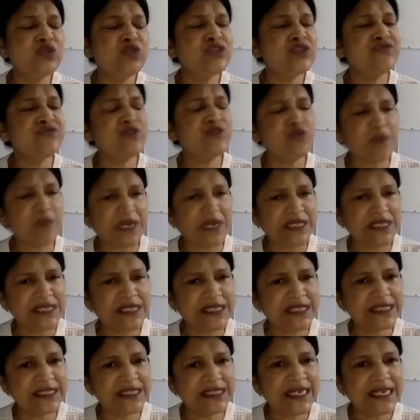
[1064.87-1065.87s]
those few
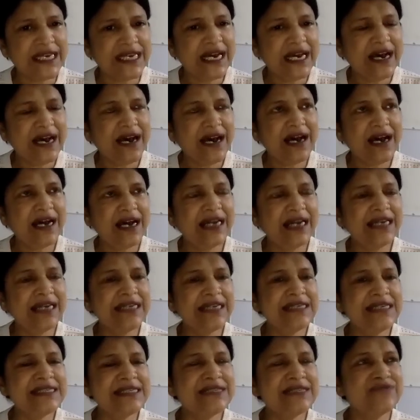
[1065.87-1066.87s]
months,
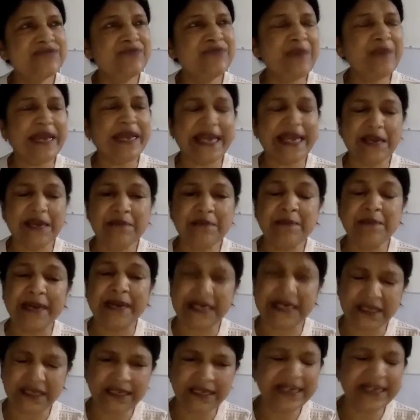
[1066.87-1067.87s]
became
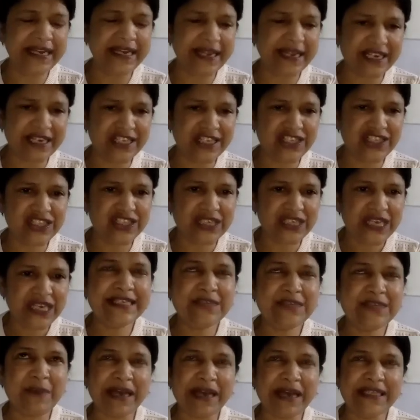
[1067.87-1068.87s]
better in English.
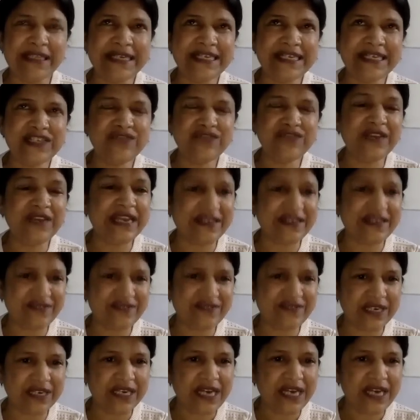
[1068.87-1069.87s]
By the age of
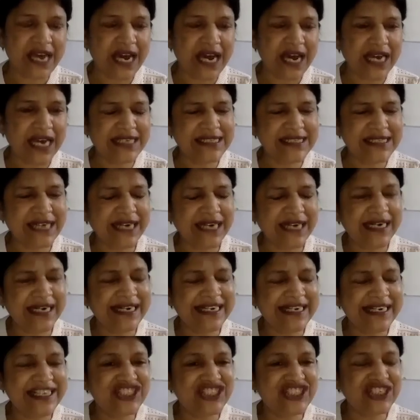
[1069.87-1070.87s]
11, I
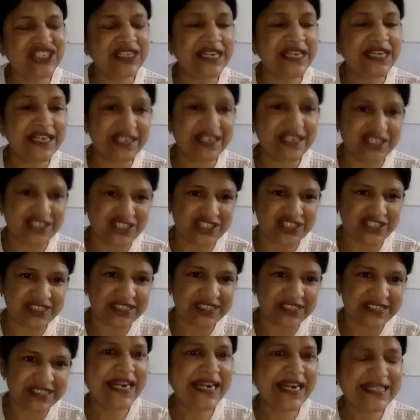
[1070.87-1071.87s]
started teaching
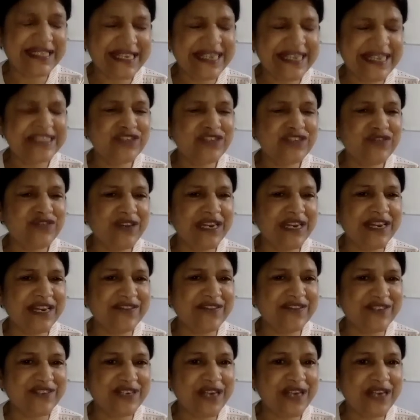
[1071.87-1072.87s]
English. At the age of
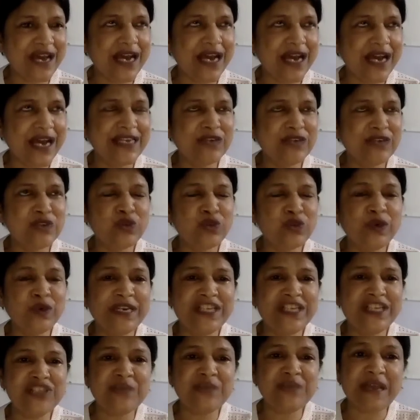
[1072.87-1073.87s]
11, I used to
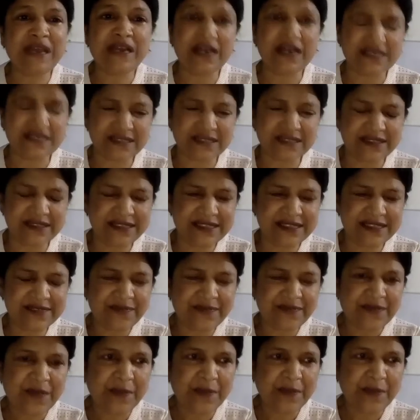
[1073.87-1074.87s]
teach my
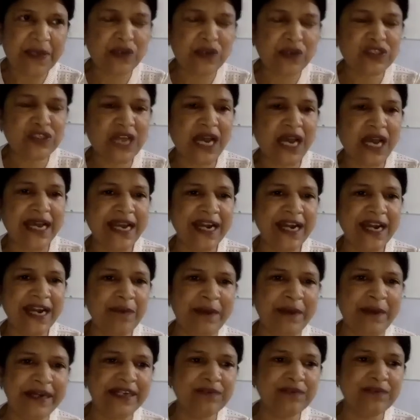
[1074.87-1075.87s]
cousins because I
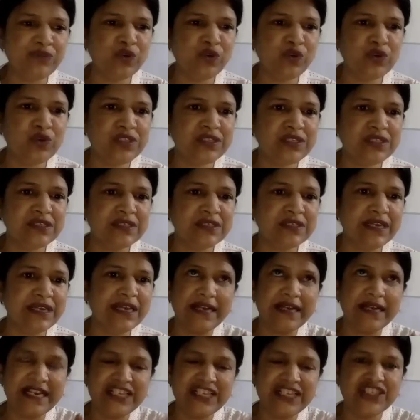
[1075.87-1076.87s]
had picked up those
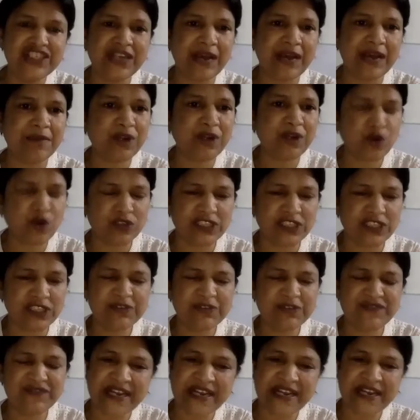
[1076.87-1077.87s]
English grammar
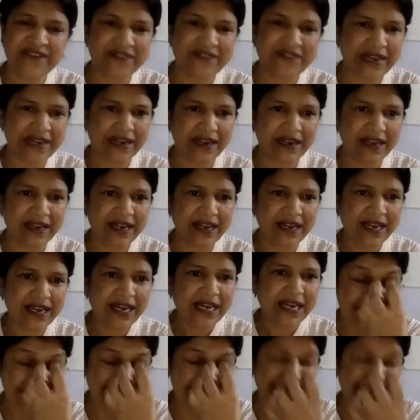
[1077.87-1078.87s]
concepts very well.
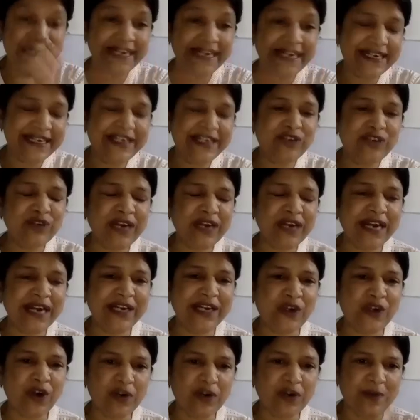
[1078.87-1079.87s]
That lady tutor
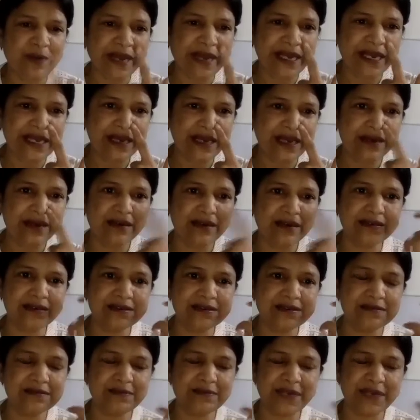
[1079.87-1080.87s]
had taught
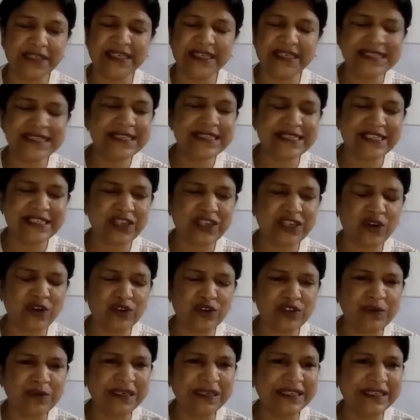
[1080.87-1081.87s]
my brother and sister
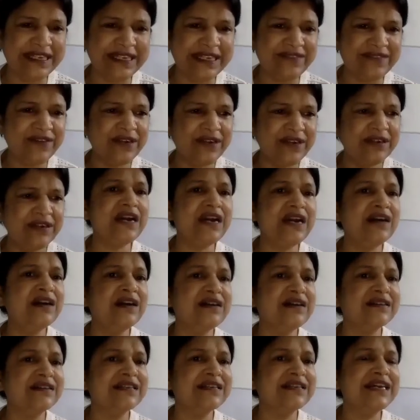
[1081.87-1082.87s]
also, but they were
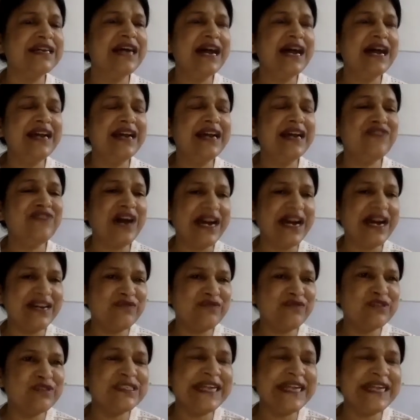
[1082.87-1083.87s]
younger. If I
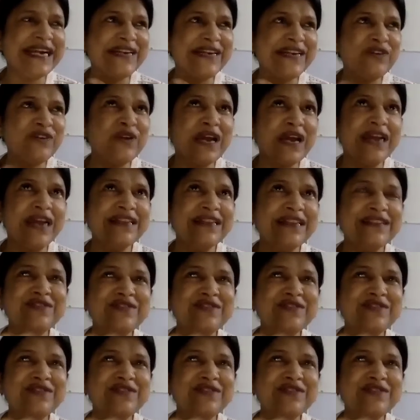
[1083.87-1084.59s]
was 8 or 9,